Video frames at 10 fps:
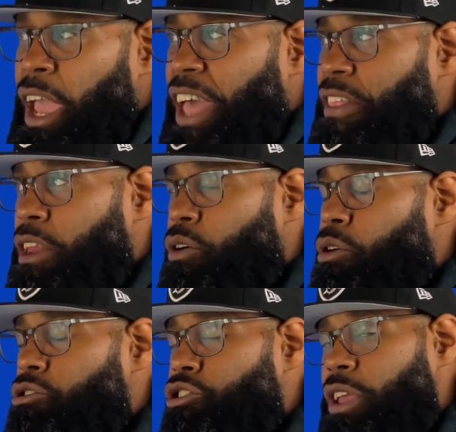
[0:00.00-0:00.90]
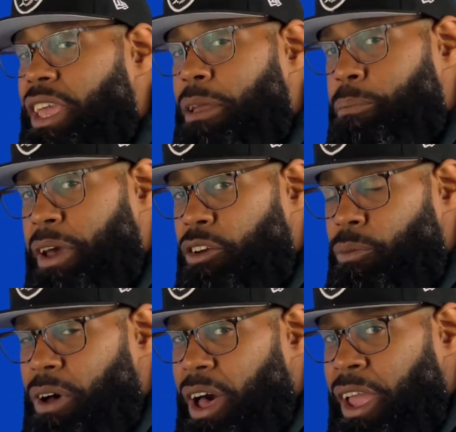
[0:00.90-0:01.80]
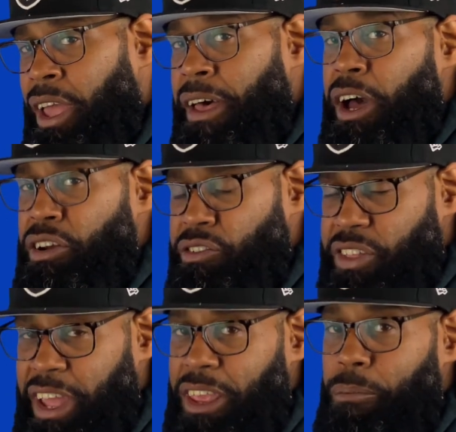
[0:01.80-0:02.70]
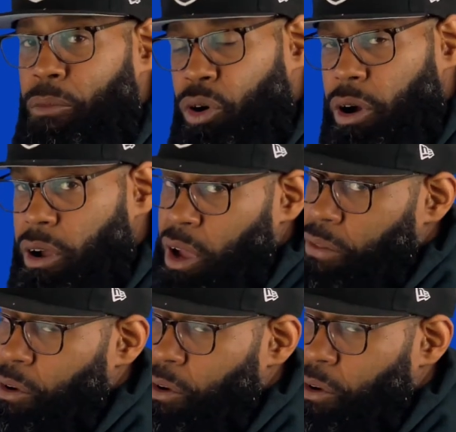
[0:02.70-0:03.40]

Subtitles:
And then of course you can get better by understanding more of the